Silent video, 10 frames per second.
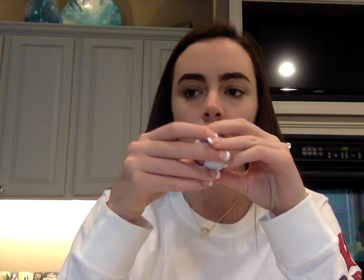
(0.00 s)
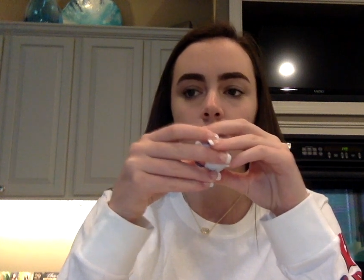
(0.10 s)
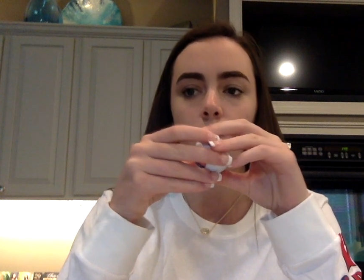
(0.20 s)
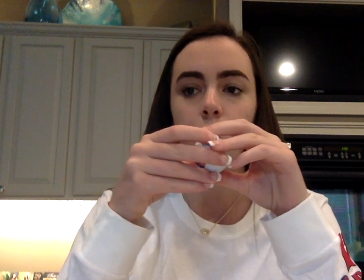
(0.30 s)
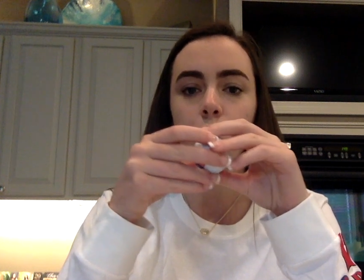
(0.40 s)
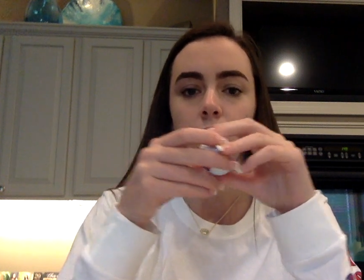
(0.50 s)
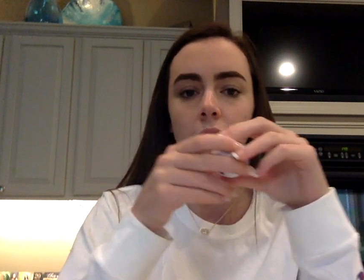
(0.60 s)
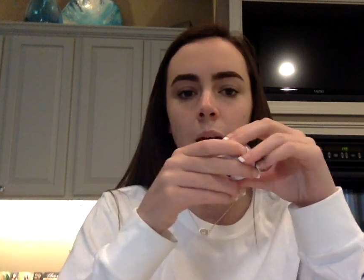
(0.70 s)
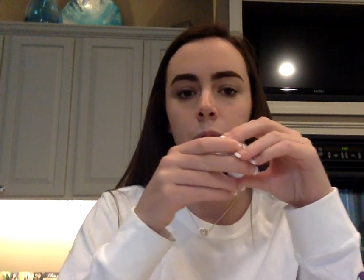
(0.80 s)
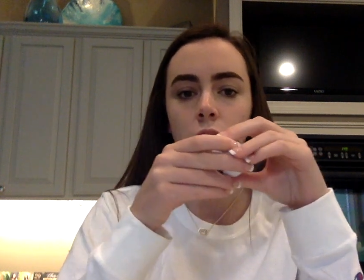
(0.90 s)
So
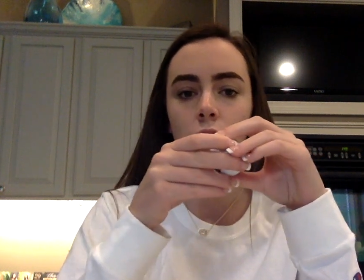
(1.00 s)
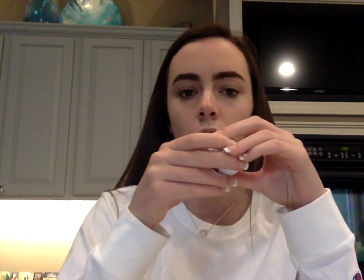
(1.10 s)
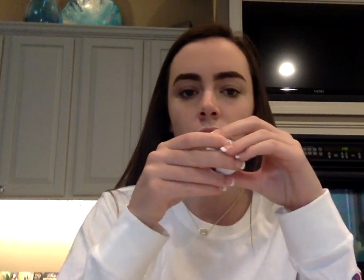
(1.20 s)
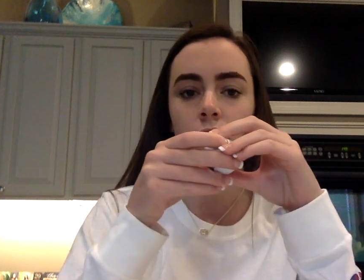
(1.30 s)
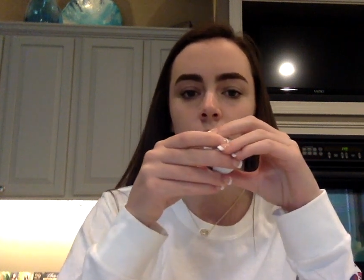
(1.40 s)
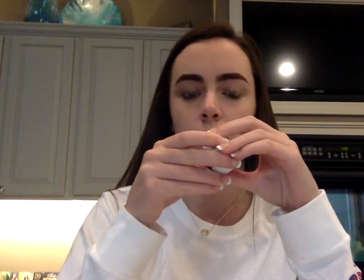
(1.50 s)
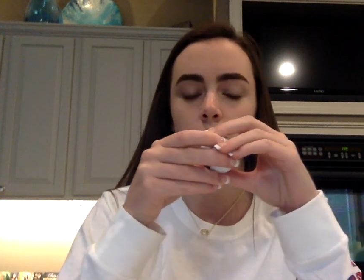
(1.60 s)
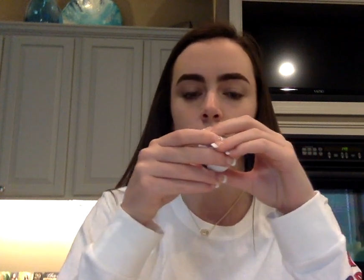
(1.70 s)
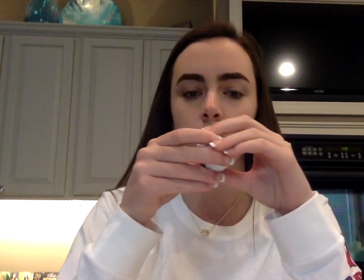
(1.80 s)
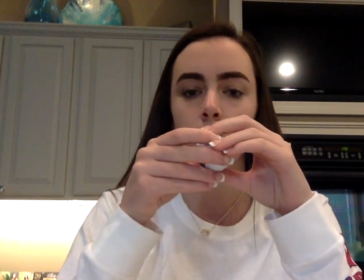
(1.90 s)
usually amateur golfers
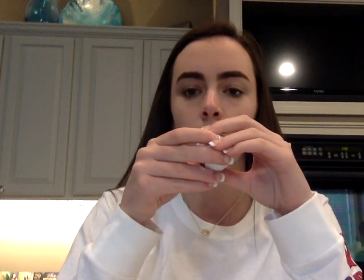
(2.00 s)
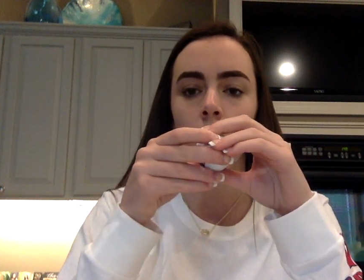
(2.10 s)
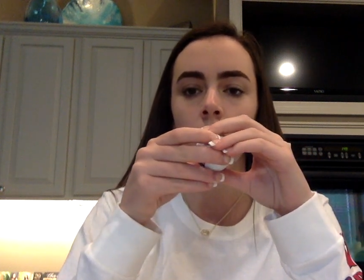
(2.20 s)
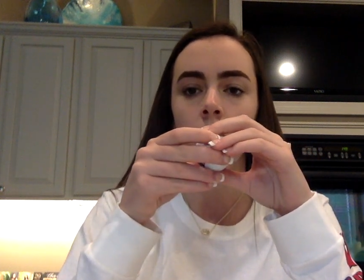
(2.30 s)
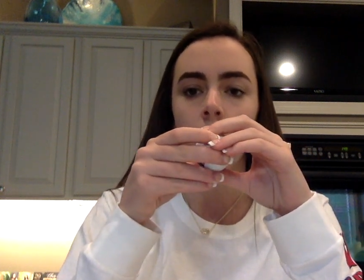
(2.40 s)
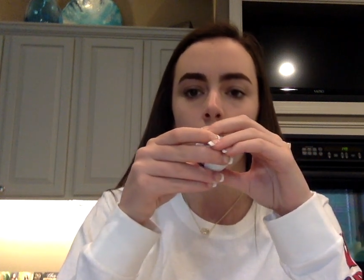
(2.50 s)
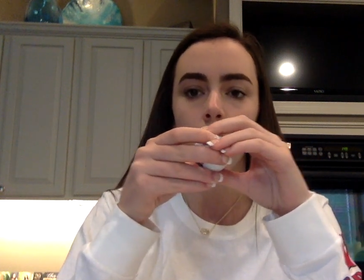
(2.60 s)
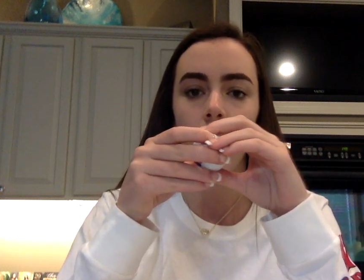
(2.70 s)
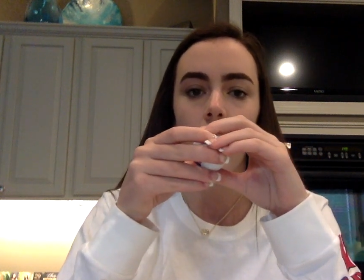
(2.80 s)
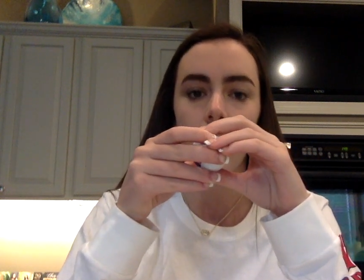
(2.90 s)
will use a ball
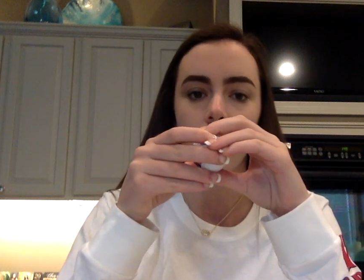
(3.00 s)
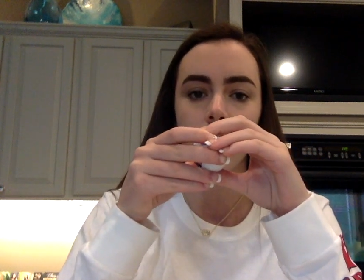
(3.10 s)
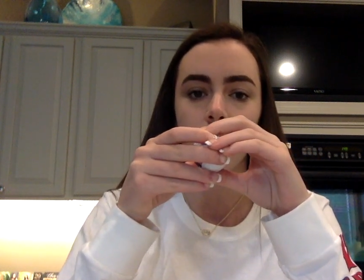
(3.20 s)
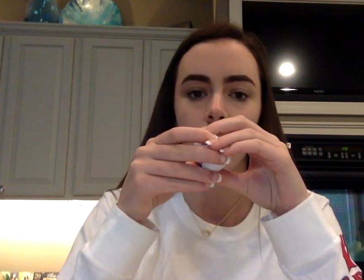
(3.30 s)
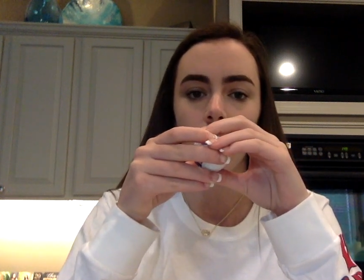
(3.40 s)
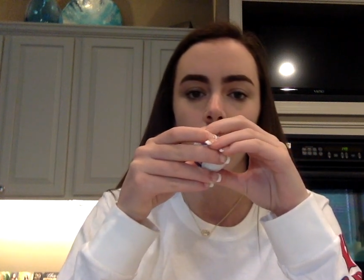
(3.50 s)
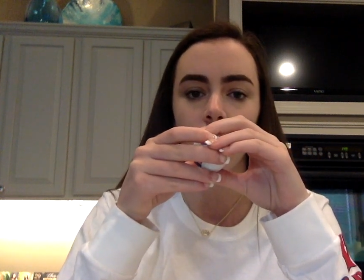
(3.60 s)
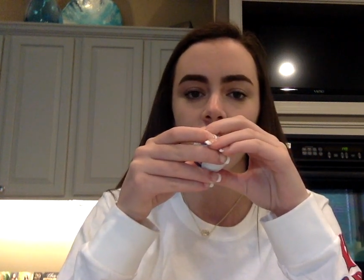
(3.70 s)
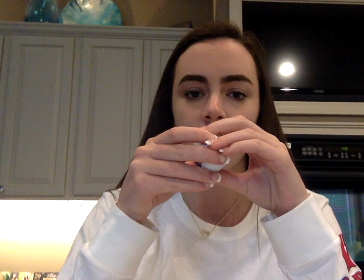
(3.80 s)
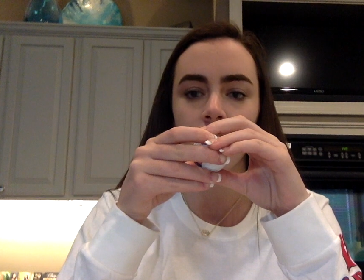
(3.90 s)
with a higher spin
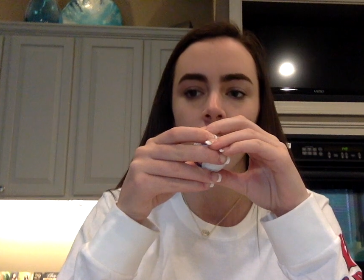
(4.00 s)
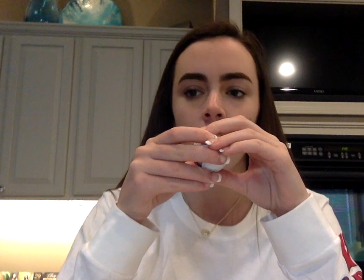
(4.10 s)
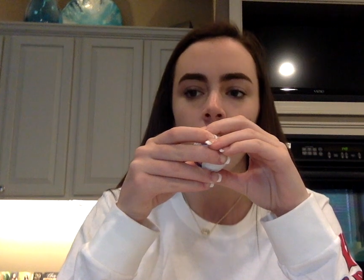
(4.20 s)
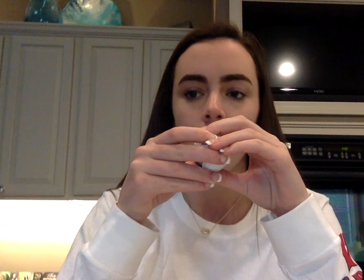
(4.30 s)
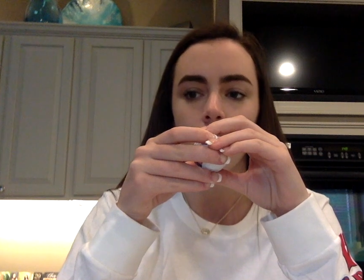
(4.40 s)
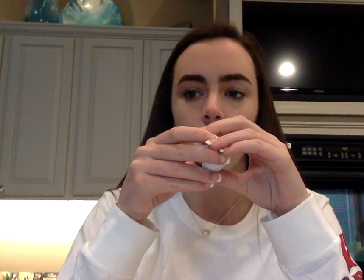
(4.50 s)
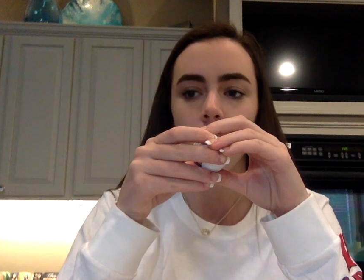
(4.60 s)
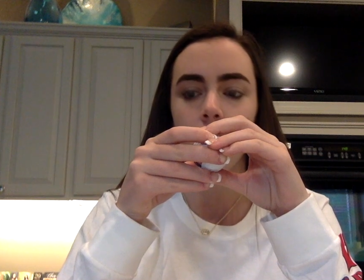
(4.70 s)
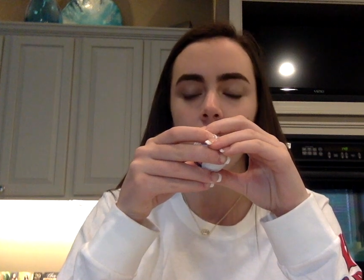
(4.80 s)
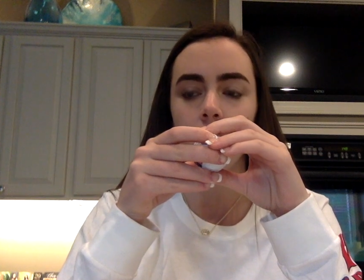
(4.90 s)
coefficient so
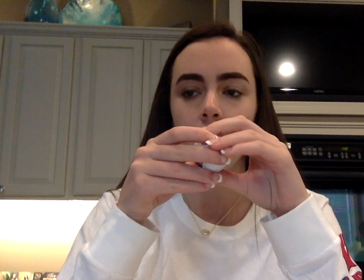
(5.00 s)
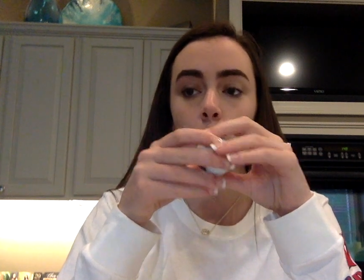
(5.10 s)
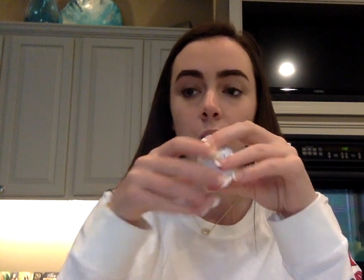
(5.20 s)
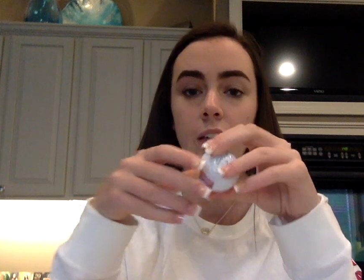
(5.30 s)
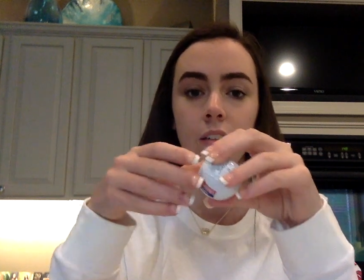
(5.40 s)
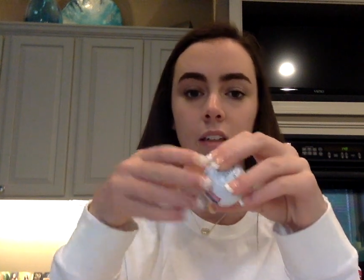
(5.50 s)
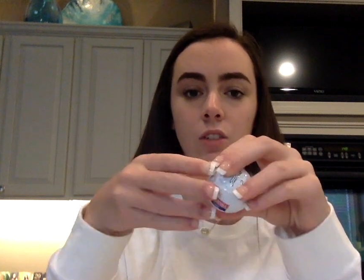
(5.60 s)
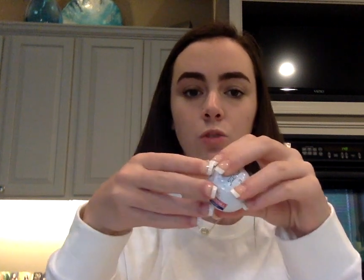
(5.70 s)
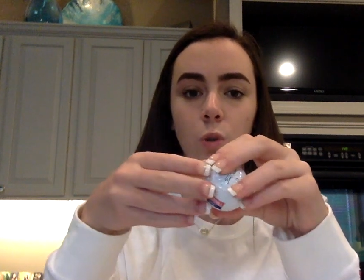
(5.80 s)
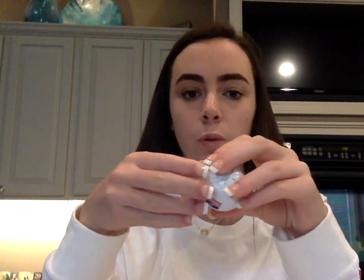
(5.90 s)
they can more easily
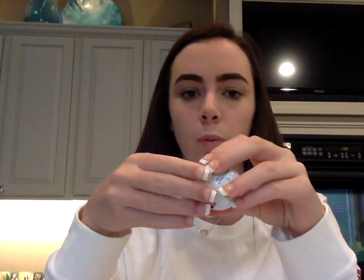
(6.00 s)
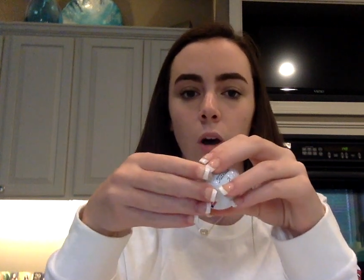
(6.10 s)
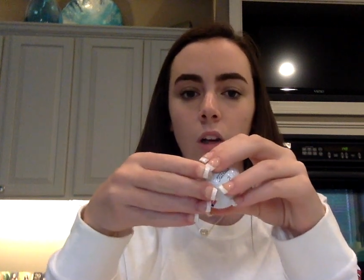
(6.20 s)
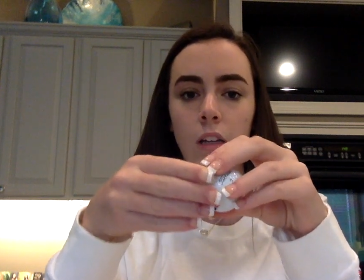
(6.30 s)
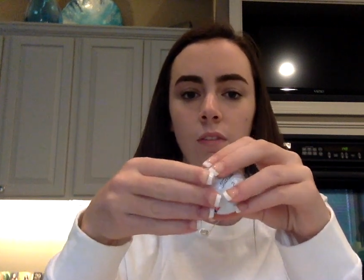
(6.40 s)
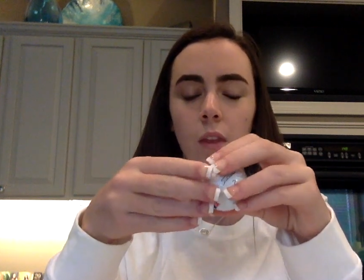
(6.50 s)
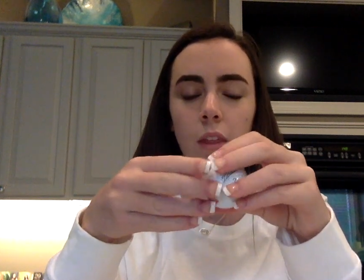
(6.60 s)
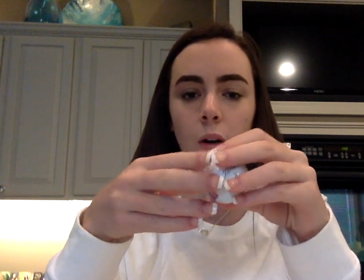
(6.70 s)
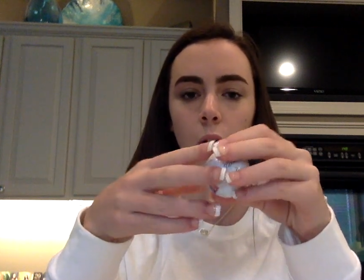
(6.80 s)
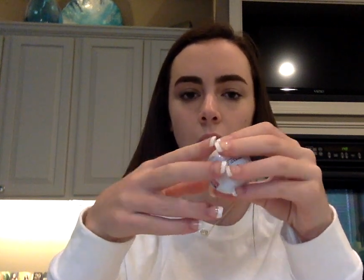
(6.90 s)
control the ball even though
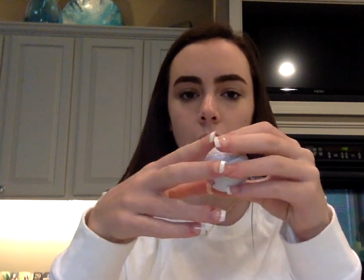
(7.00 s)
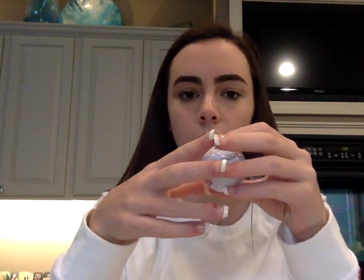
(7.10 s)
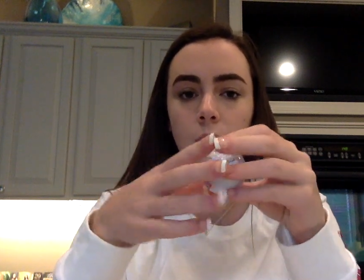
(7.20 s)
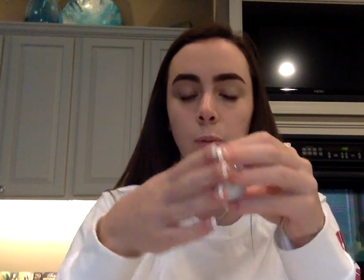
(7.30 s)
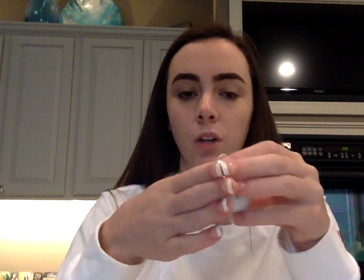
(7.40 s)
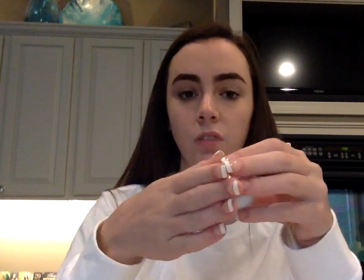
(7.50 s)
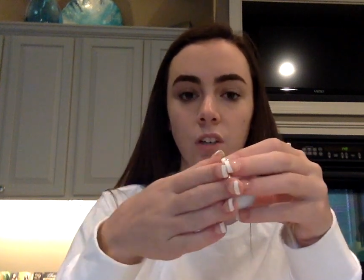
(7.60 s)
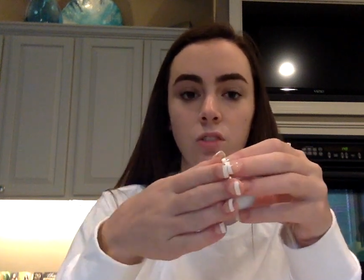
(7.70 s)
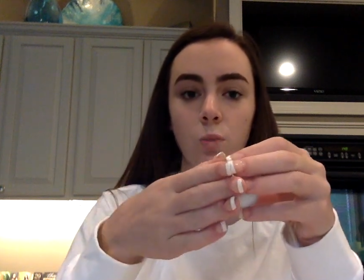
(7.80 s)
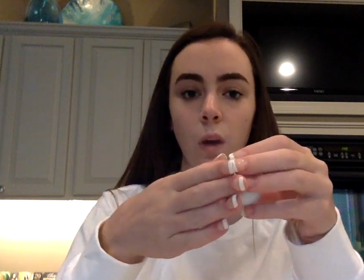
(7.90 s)
they don't have the
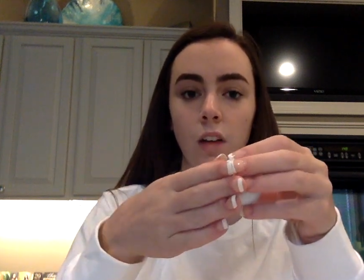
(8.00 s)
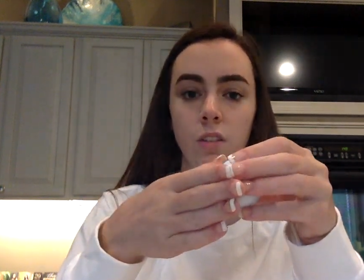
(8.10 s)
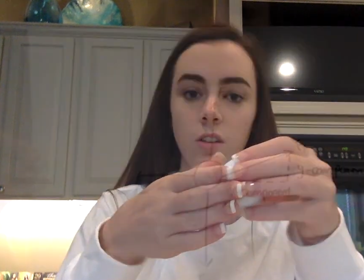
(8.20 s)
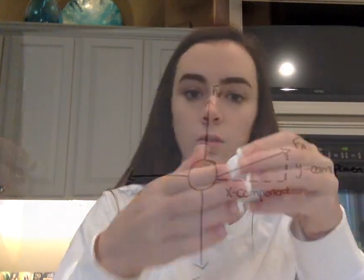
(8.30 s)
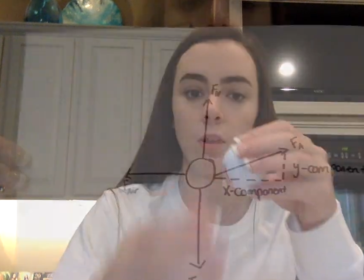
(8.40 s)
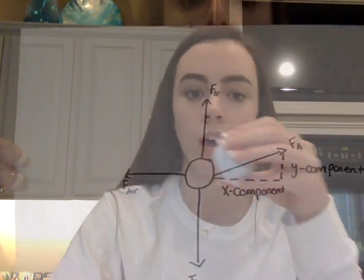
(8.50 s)
perfect swing to do